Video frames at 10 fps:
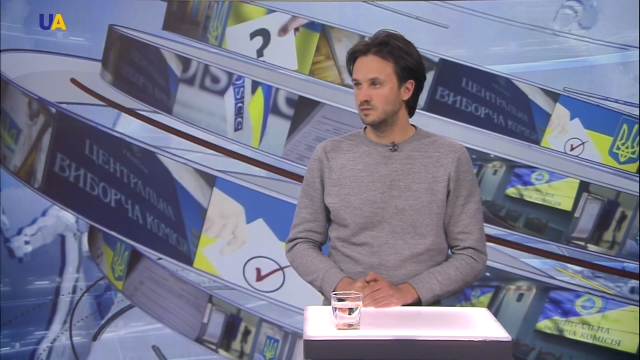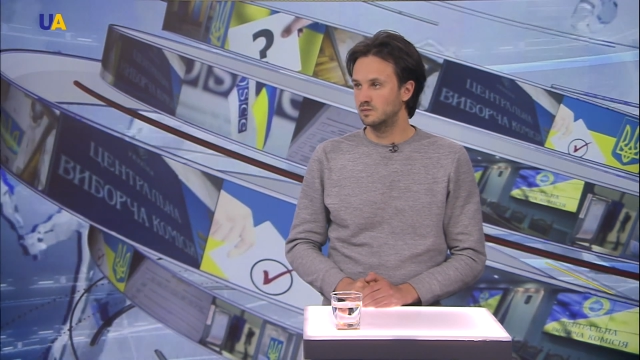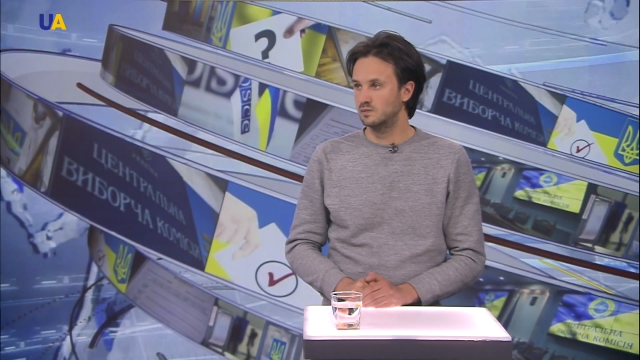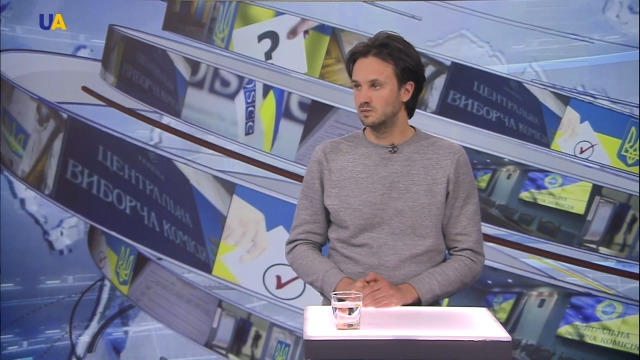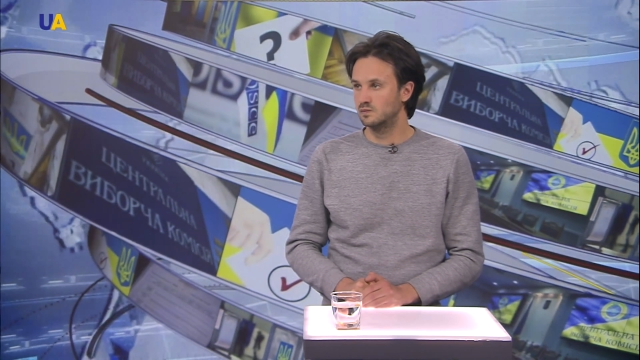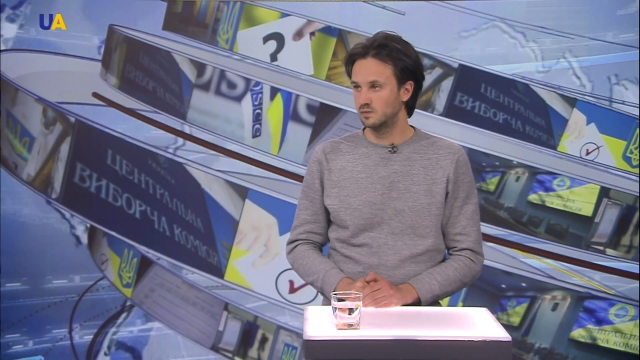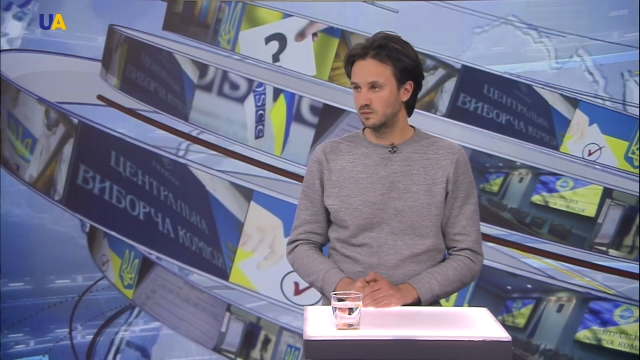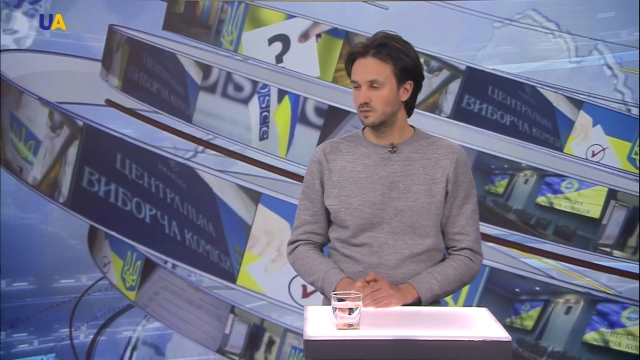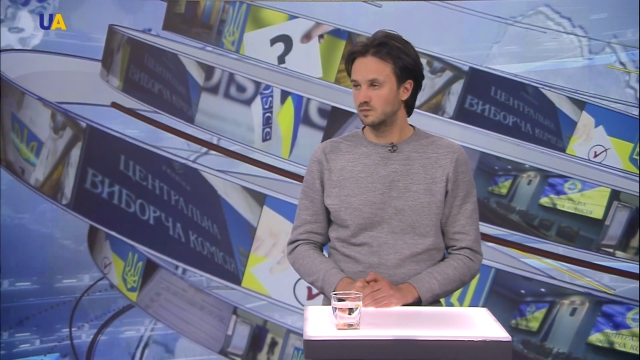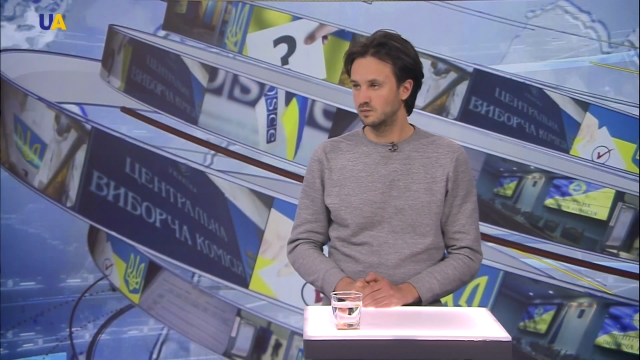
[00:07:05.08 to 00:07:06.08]
this
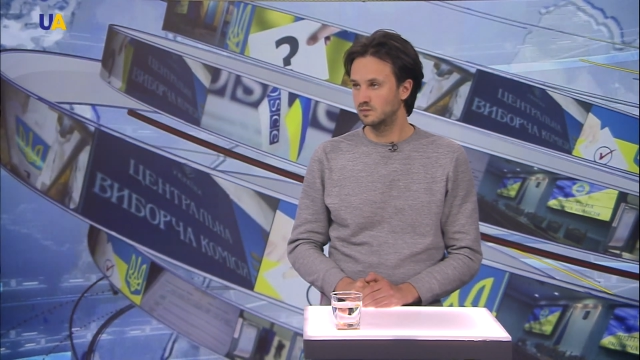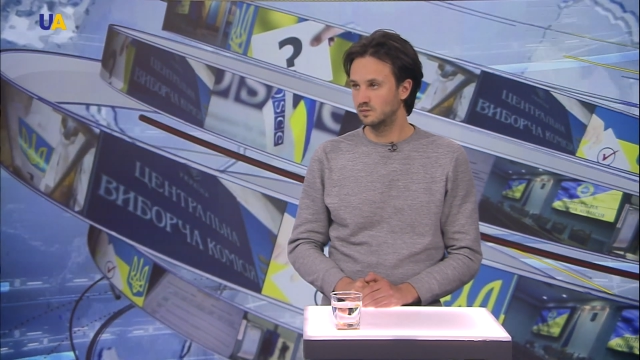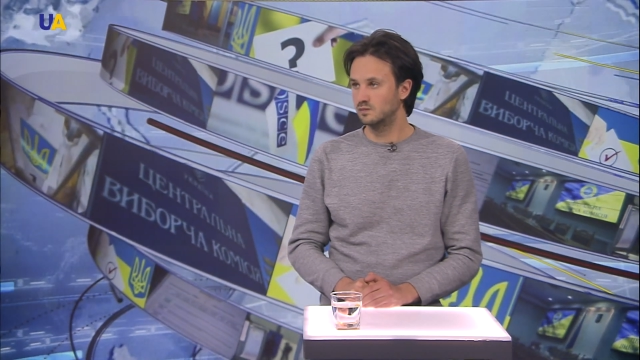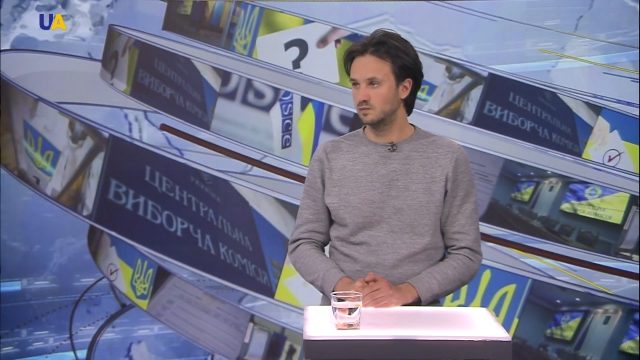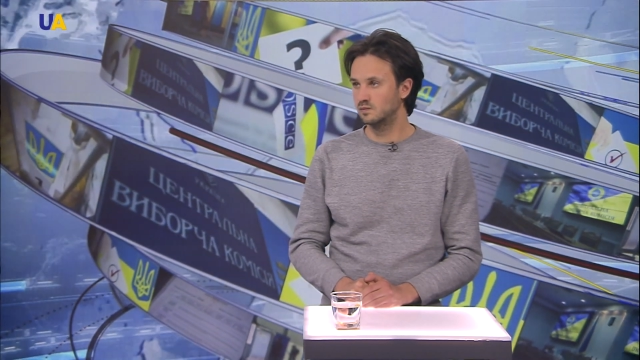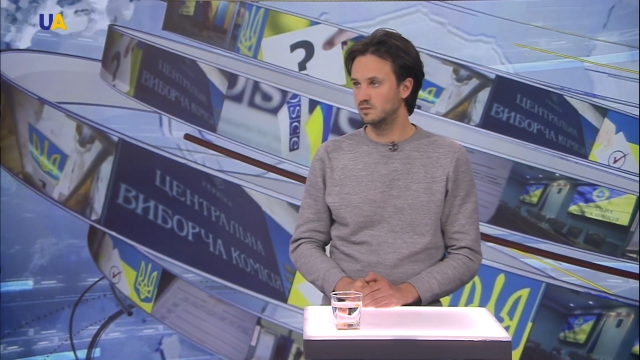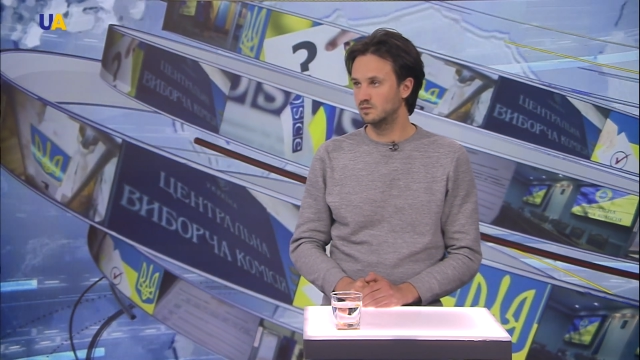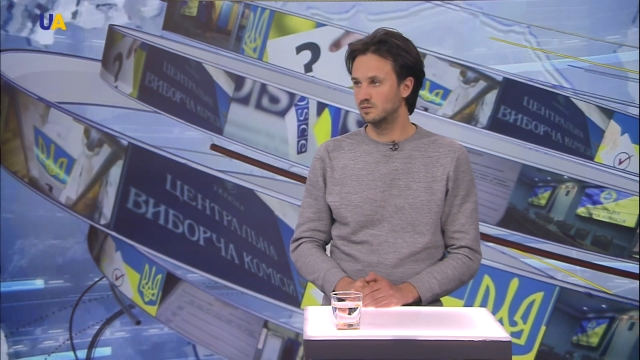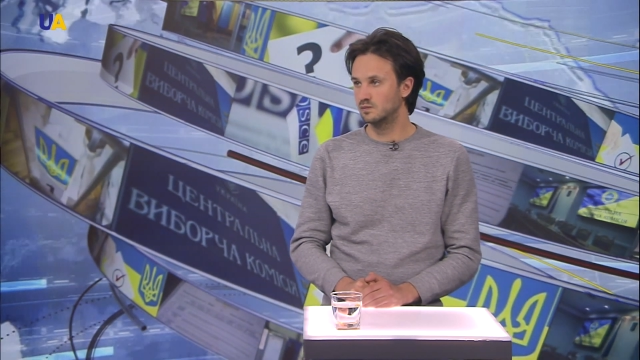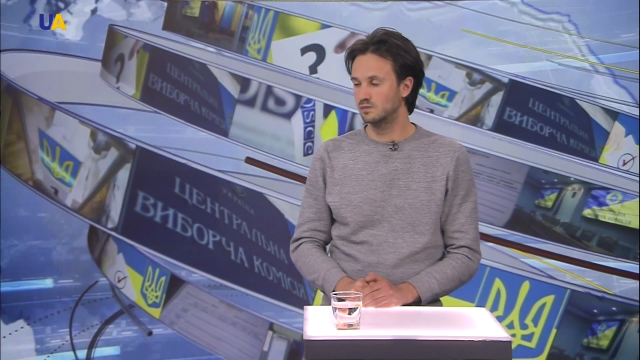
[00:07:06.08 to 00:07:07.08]

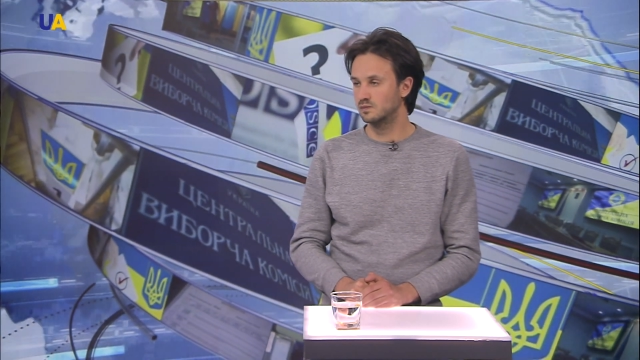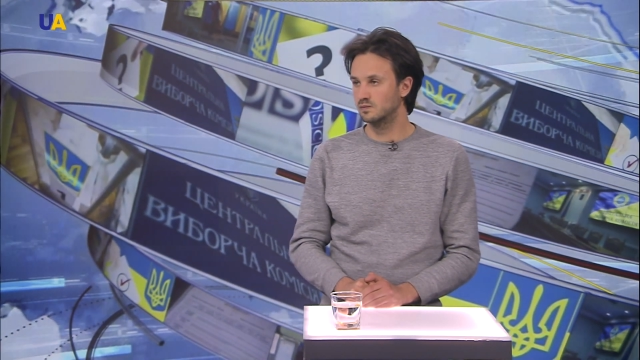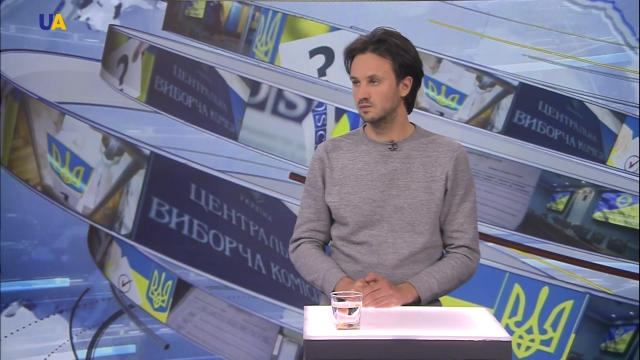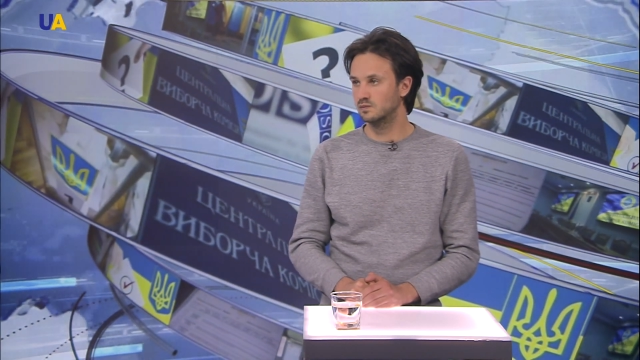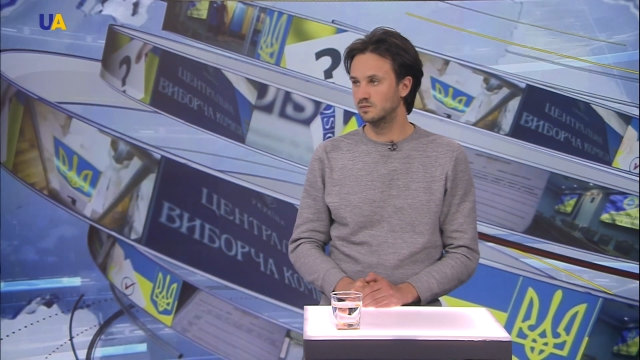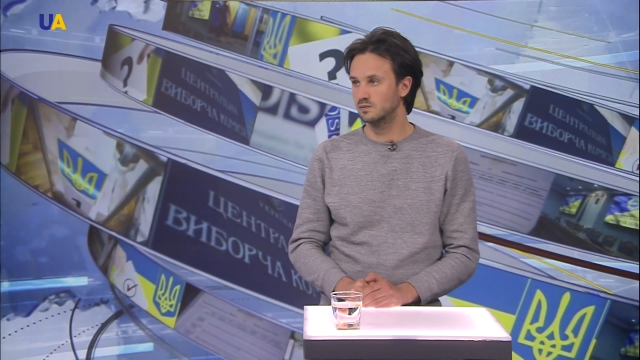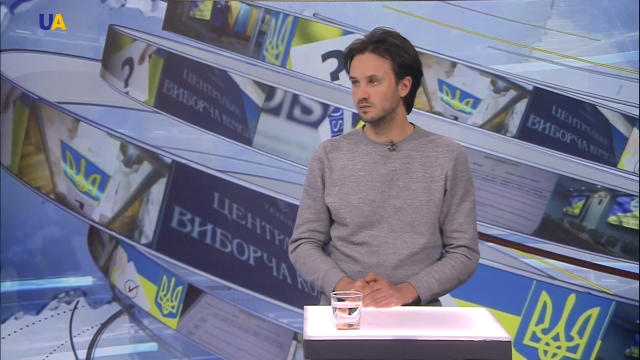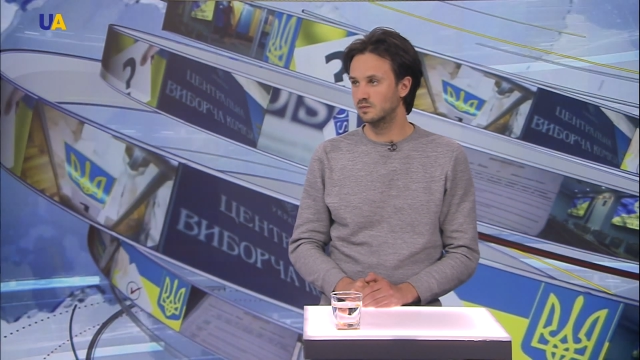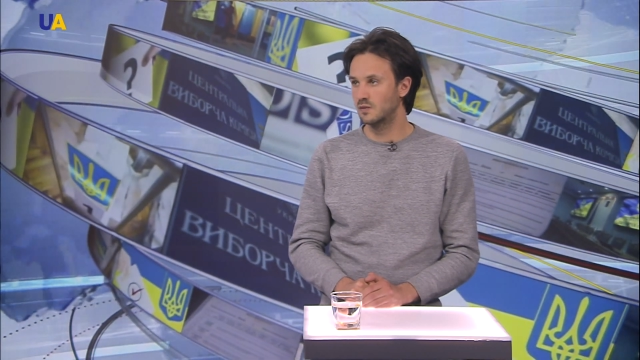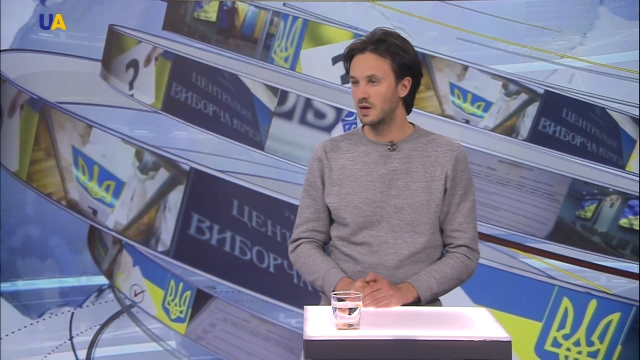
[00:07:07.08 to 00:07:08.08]
elections, the 2019
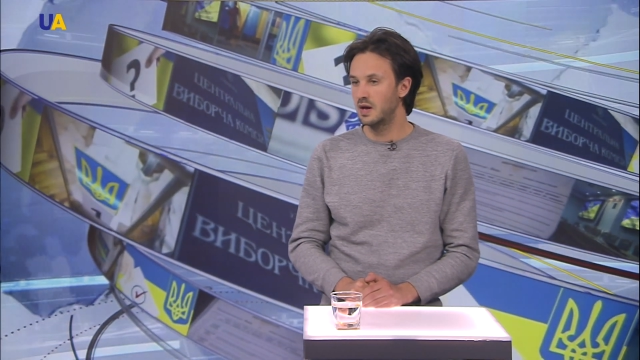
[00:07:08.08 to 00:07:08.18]
ones?